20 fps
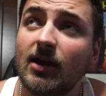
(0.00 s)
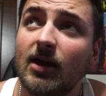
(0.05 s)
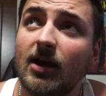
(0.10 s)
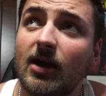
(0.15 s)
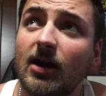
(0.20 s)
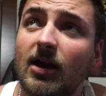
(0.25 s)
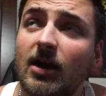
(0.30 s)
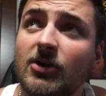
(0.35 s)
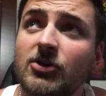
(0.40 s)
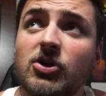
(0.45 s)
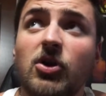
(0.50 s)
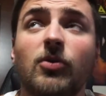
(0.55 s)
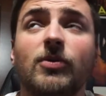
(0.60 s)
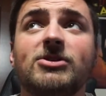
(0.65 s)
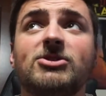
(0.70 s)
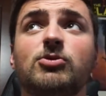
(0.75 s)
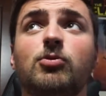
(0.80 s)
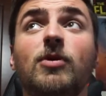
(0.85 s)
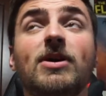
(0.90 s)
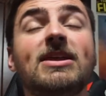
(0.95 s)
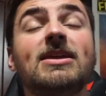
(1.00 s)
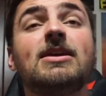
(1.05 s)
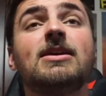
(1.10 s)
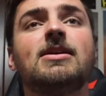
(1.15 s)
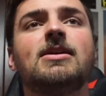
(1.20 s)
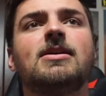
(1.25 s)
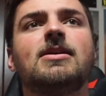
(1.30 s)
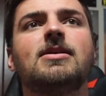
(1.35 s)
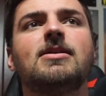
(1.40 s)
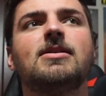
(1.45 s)
I
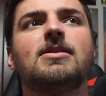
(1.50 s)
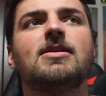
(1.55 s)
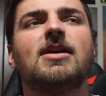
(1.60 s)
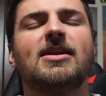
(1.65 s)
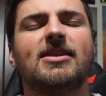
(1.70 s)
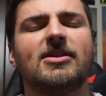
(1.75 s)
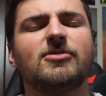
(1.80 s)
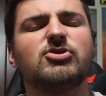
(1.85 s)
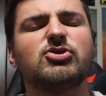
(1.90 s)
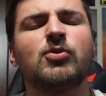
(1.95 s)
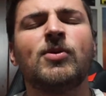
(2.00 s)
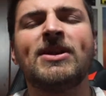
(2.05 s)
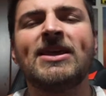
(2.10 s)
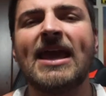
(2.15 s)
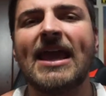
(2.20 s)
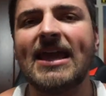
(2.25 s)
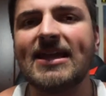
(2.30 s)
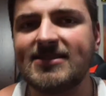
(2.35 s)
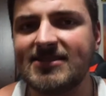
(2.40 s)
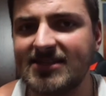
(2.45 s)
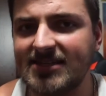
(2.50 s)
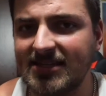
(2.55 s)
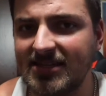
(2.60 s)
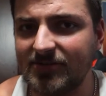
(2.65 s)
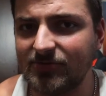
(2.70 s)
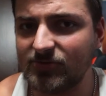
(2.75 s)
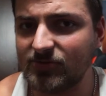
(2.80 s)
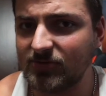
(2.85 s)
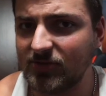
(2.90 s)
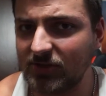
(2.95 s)
think it was 2018 he
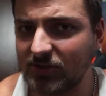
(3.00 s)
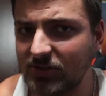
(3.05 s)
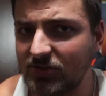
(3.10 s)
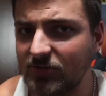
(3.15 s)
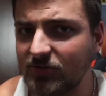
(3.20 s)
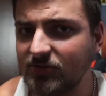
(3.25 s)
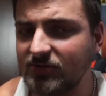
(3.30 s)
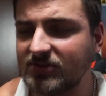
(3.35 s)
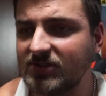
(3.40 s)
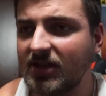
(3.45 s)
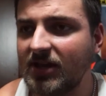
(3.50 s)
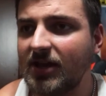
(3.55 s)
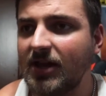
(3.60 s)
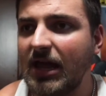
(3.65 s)
was accused.